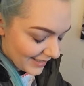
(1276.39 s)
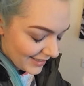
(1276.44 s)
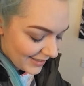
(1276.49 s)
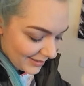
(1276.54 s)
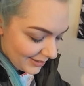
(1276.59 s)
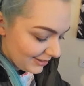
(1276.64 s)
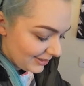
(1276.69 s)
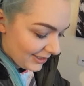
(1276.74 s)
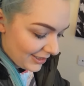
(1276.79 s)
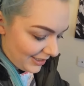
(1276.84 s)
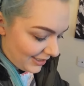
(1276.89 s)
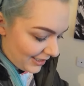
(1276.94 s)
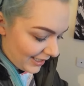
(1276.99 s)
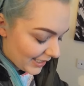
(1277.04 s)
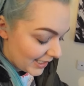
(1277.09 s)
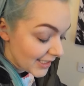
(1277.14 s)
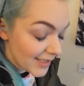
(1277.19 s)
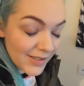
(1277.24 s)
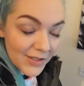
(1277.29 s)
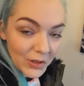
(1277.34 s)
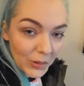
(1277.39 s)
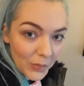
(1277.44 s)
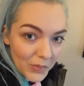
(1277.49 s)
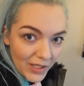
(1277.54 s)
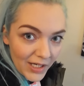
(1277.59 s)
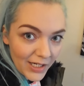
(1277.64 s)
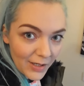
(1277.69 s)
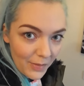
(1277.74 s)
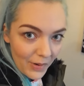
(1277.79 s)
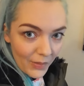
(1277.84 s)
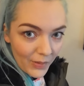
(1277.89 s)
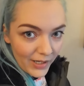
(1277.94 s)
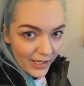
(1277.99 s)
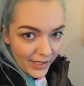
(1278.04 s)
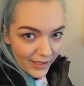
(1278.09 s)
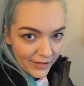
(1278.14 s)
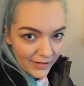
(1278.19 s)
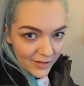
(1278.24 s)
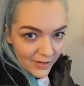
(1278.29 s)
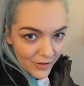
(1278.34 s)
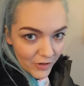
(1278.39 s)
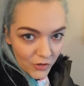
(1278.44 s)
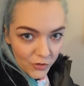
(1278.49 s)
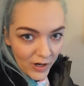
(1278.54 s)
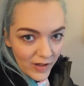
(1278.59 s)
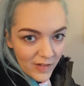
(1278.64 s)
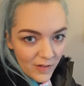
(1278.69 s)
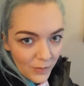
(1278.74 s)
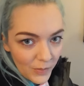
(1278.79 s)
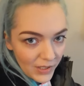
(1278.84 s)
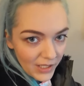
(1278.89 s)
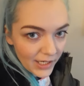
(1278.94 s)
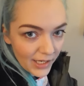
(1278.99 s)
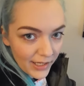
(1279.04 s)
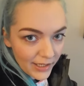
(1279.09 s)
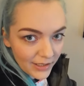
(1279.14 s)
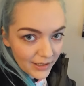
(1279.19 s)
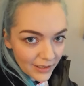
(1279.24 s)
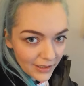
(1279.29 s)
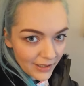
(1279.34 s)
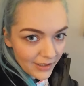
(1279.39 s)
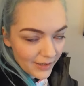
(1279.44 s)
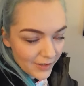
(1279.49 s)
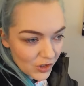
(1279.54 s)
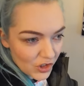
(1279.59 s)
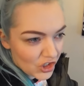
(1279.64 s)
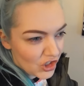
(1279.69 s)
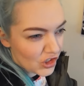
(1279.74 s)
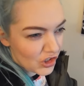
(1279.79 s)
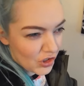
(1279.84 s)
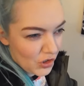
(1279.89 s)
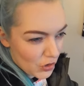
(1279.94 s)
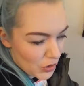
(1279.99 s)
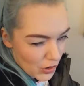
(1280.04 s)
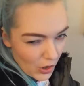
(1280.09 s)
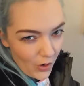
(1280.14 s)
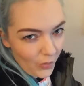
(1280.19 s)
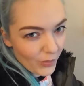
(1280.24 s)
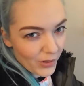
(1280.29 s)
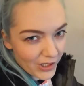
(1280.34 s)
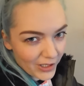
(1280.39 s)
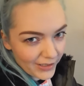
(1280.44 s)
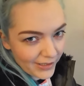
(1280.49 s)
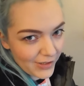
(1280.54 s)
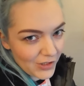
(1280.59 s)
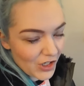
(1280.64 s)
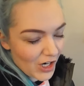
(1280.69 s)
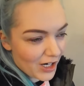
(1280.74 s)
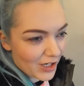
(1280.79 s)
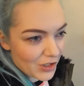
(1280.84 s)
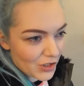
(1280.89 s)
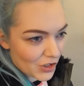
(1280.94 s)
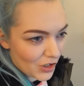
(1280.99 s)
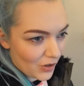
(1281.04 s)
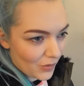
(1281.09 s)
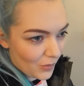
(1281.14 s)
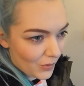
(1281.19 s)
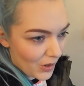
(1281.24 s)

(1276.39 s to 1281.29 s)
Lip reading: Oh, I need to stop thinking about it. Like, it's stressing me. Like, she should not work in a charity shop.